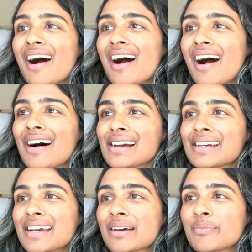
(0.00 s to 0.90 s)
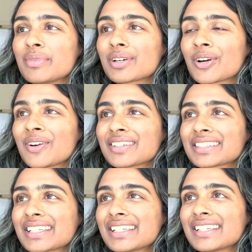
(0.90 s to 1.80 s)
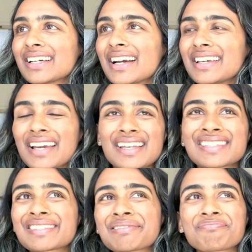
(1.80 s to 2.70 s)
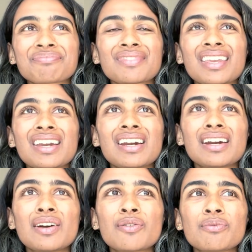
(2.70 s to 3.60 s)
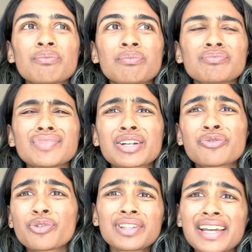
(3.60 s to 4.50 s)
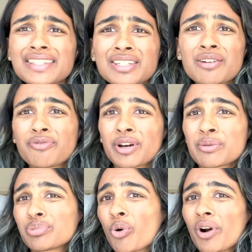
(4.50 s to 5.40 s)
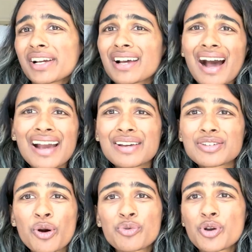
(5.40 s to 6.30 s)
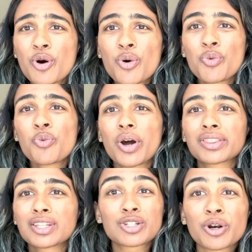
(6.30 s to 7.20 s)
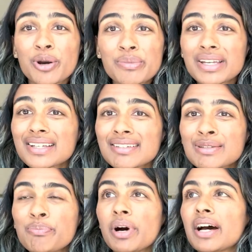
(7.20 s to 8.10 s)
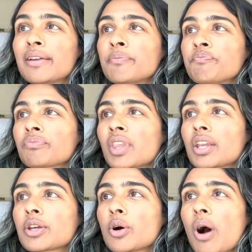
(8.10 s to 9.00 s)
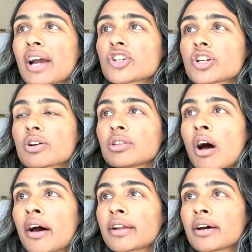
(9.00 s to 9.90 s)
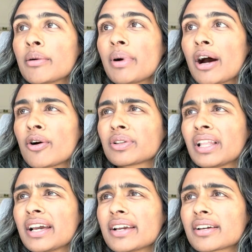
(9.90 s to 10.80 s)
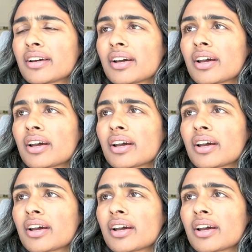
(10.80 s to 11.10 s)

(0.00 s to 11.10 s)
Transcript: I am currently, I guess, like freelancing, fun employed. I don't know what the term is, but I share a lot about like,